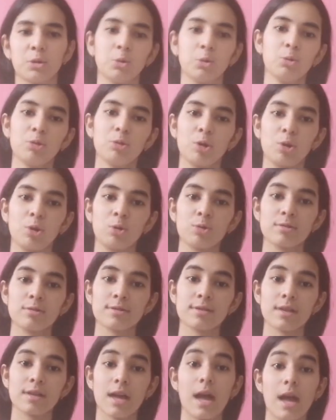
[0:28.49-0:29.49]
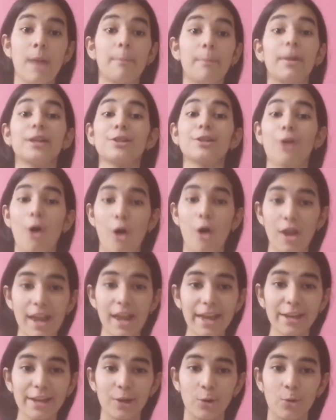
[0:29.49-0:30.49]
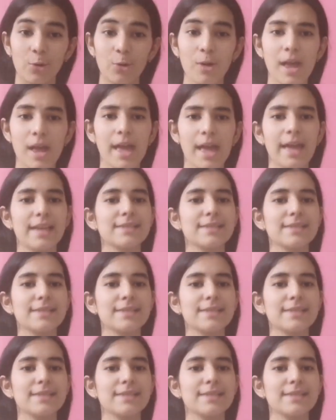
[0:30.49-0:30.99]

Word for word: Who knows? But all I know